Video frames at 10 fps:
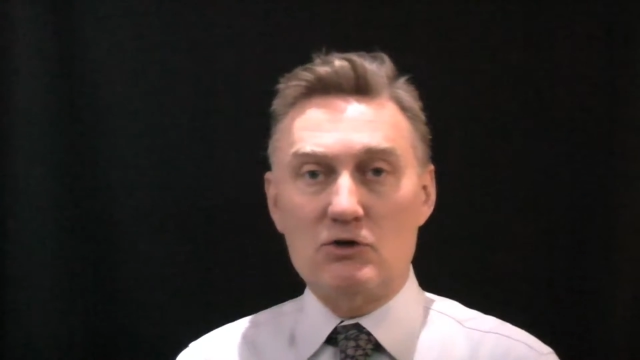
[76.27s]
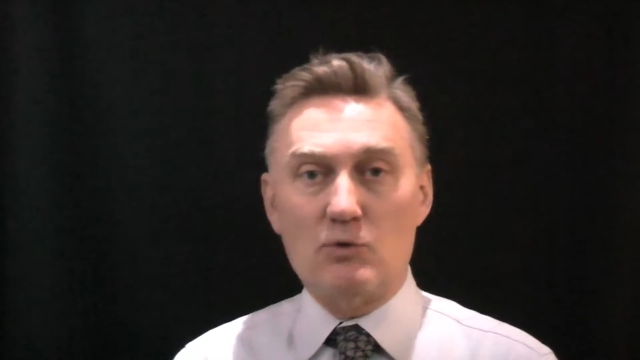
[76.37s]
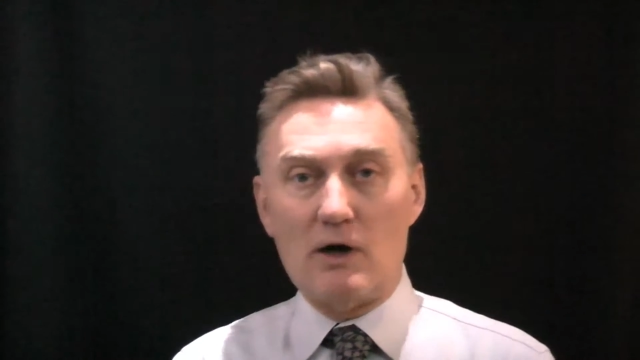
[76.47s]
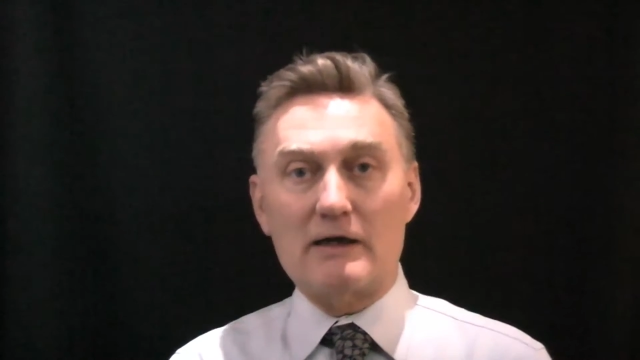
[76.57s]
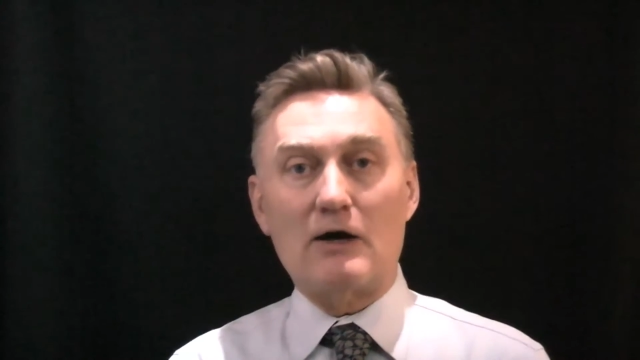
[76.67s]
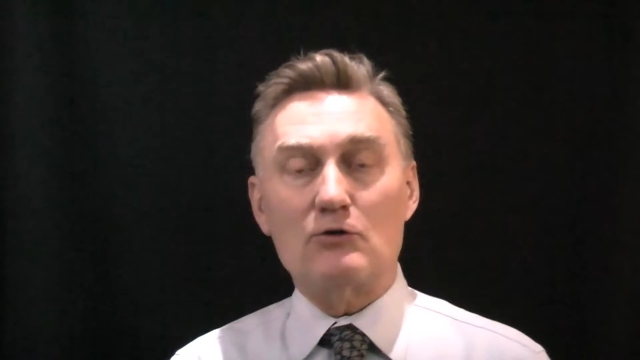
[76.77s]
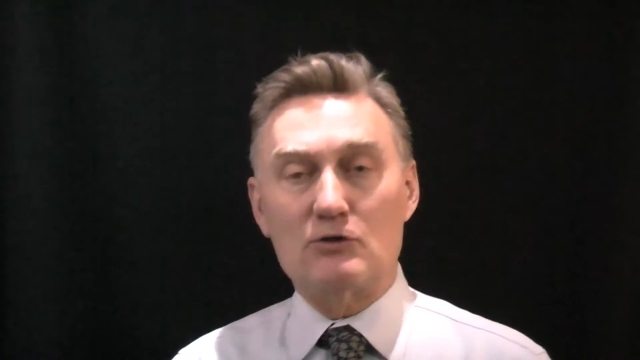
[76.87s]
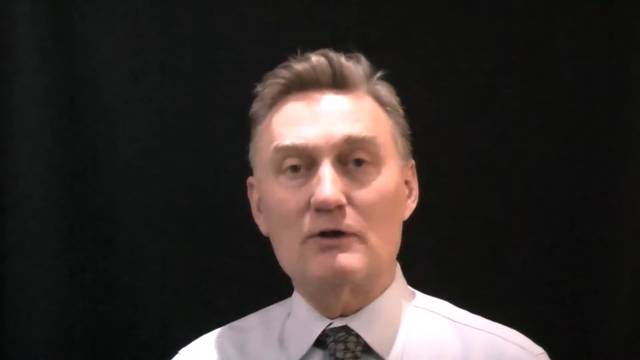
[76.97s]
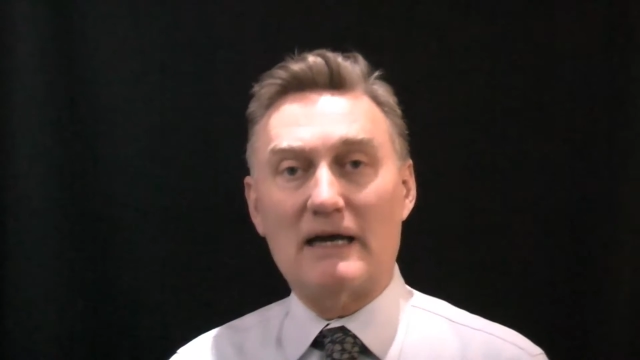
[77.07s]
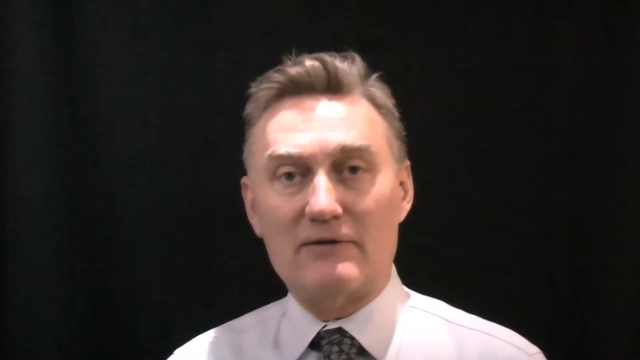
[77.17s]
you walk out,
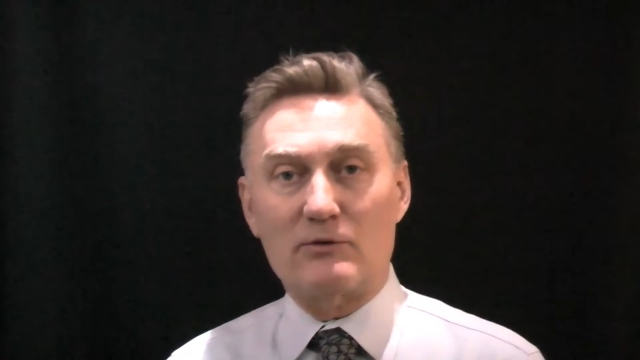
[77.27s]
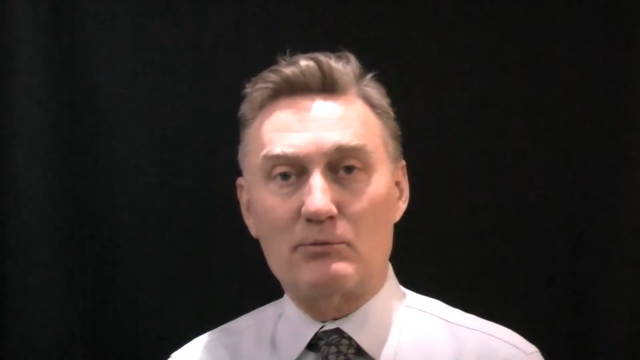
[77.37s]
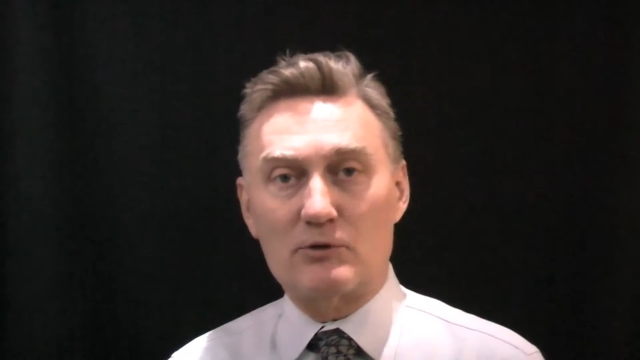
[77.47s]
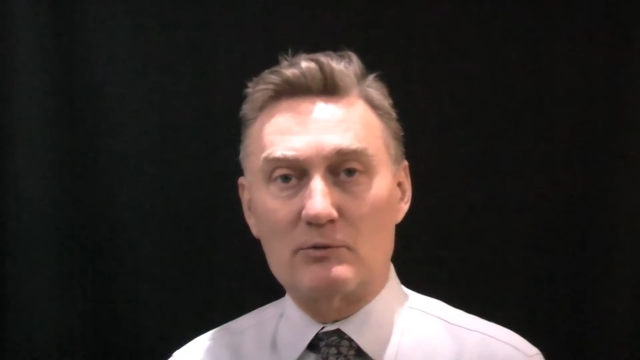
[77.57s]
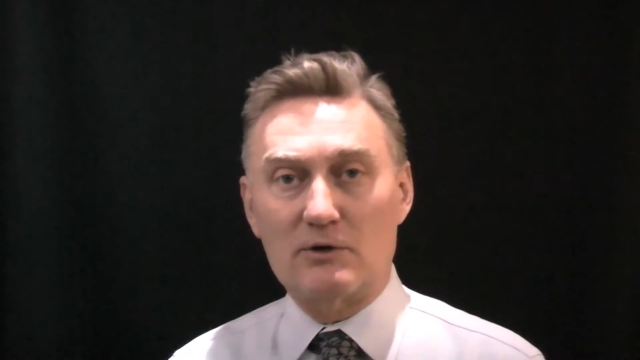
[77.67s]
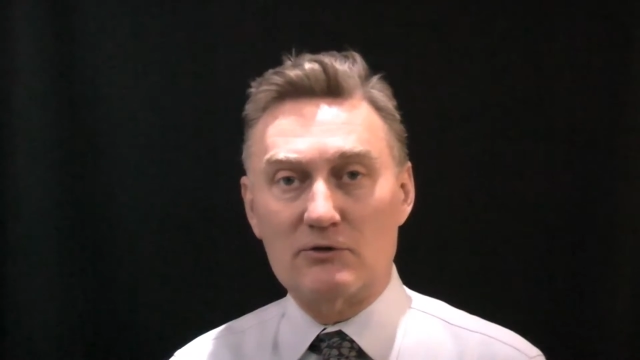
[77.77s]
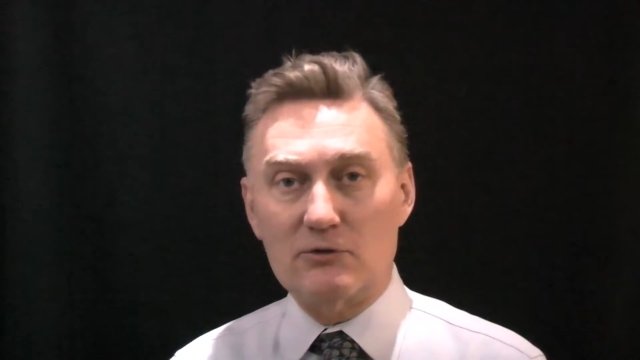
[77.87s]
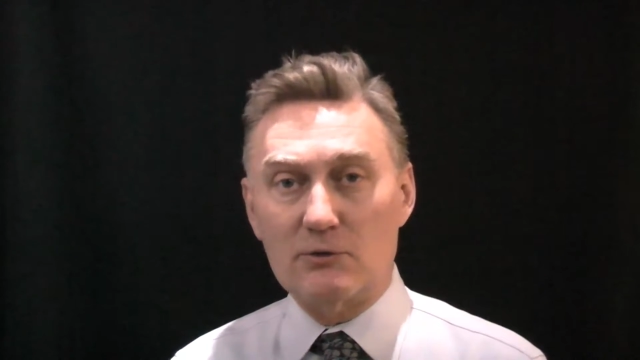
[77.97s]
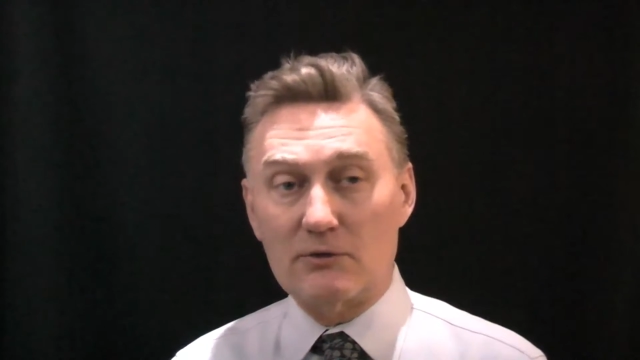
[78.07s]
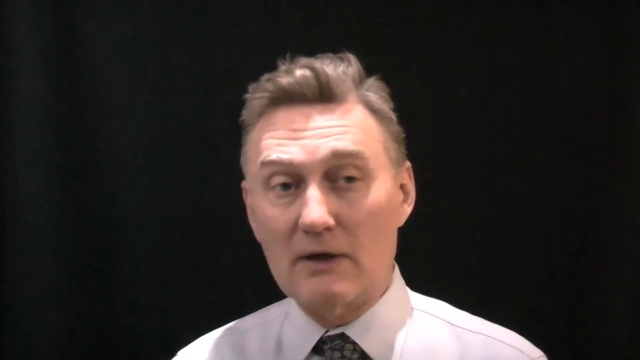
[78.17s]
you have a permanent
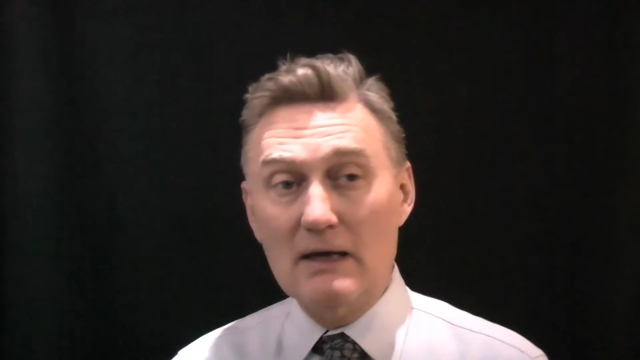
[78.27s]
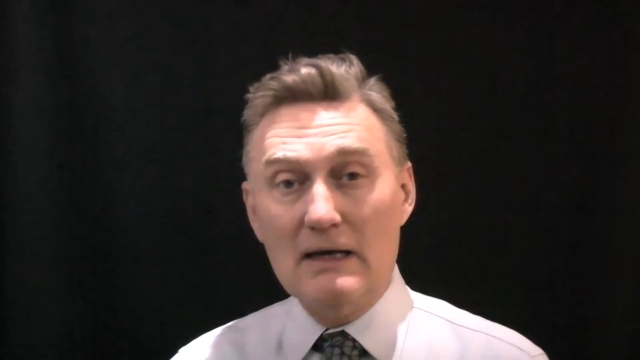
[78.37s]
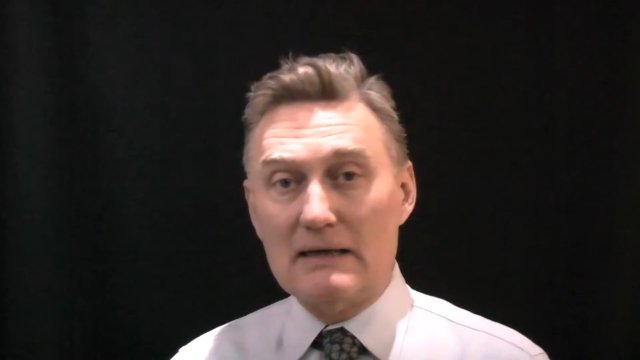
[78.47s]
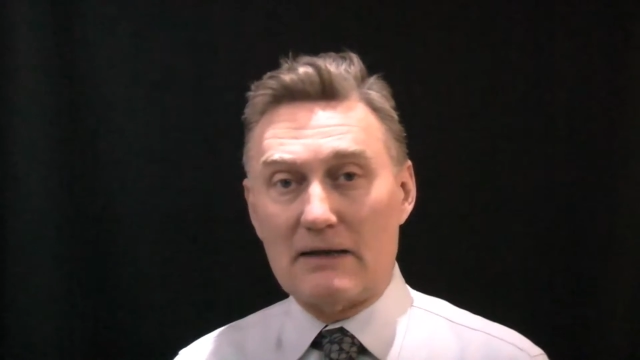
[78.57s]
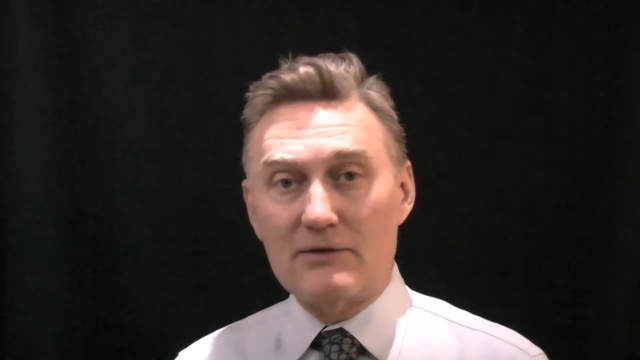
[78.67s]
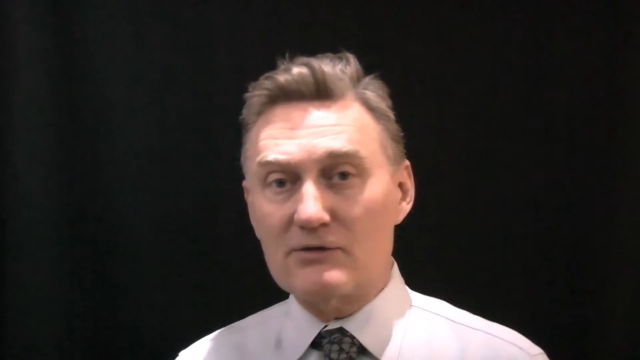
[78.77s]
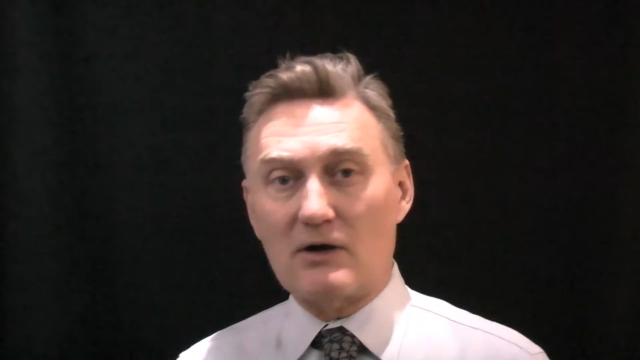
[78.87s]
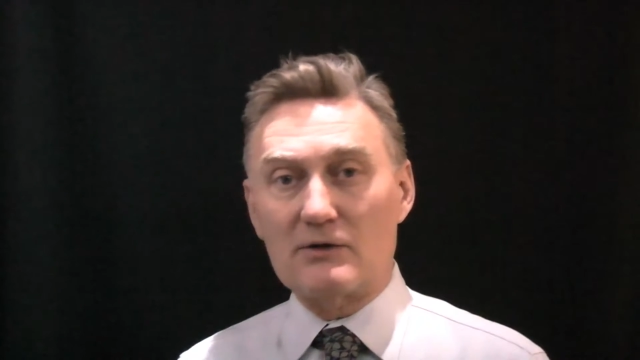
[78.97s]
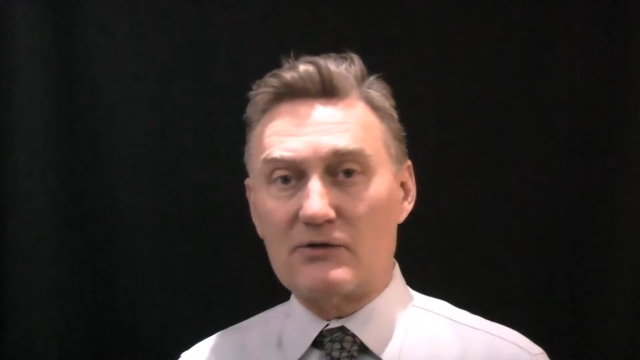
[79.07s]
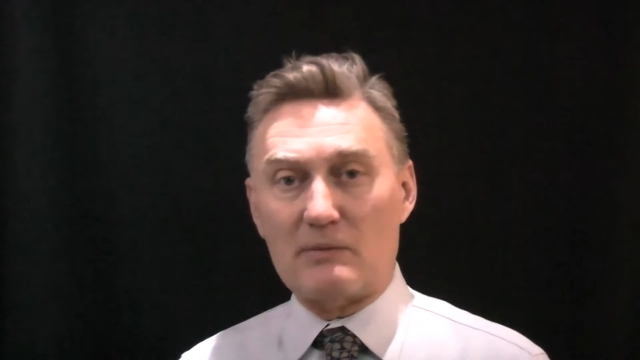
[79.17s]
tooth. Now this
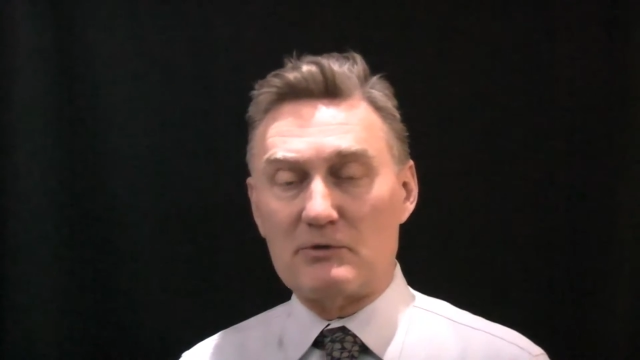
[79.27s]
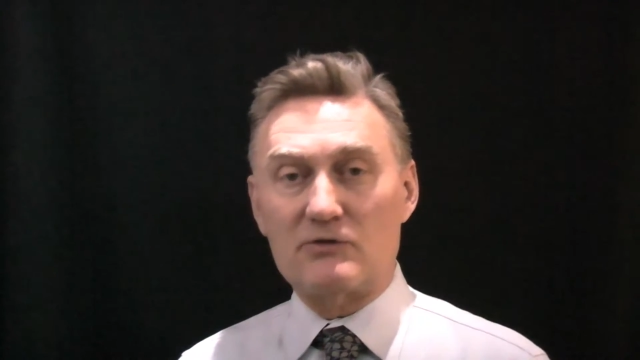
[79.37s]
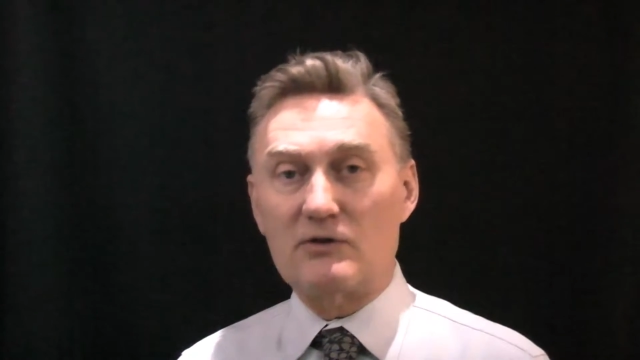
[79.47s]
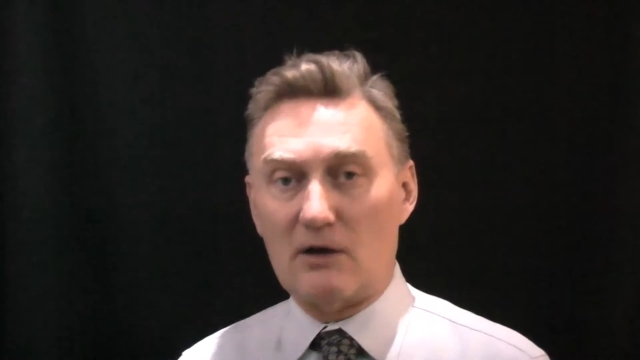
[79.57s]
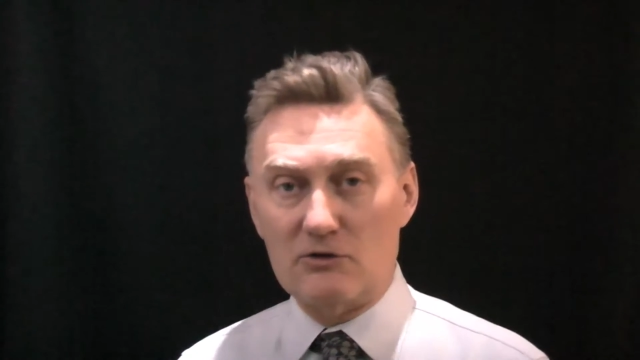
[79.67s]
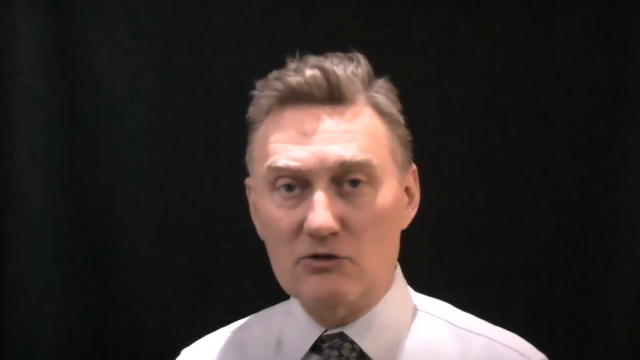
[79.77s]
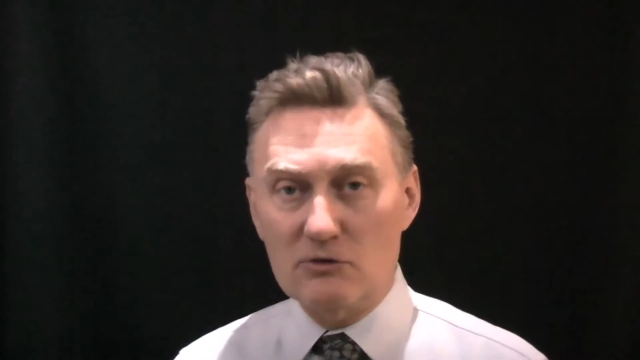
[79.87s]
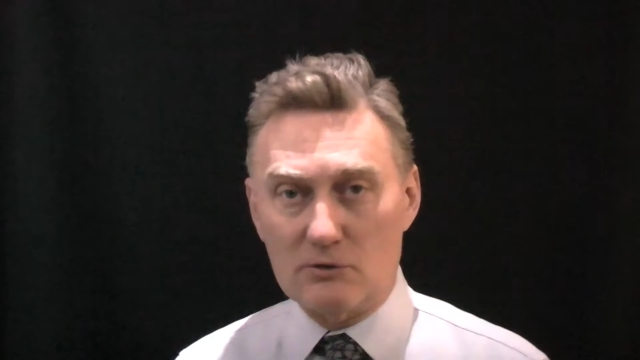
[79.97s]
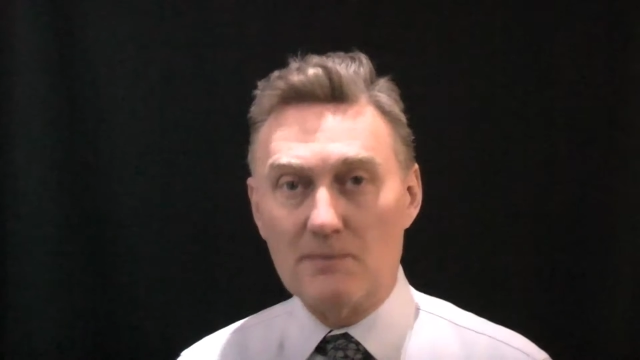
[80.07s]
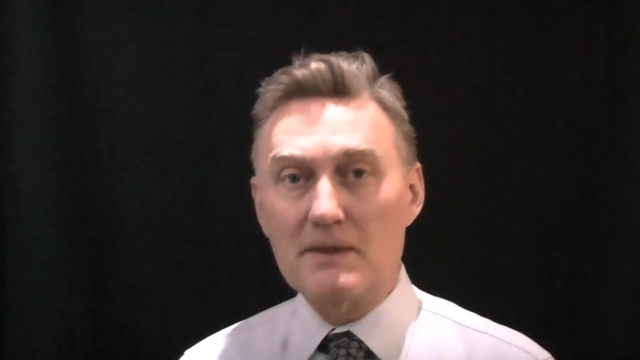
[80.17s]
concept is not
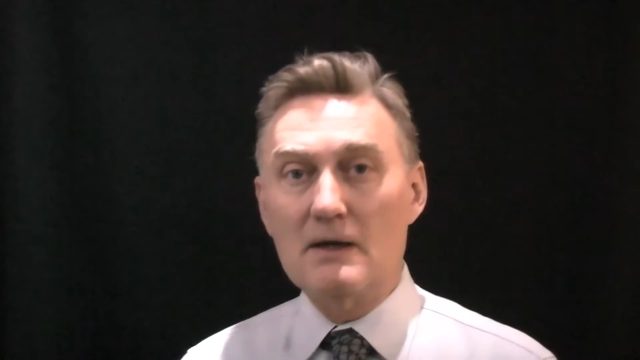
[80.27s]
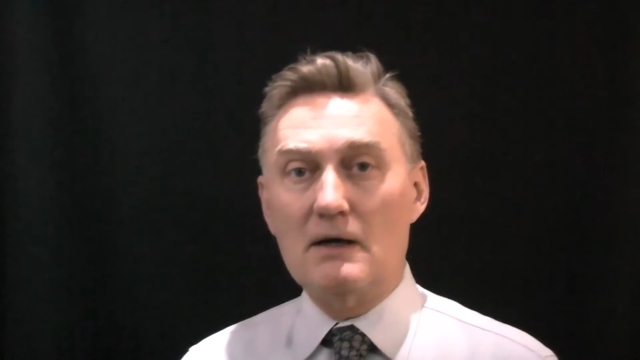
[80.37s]
new.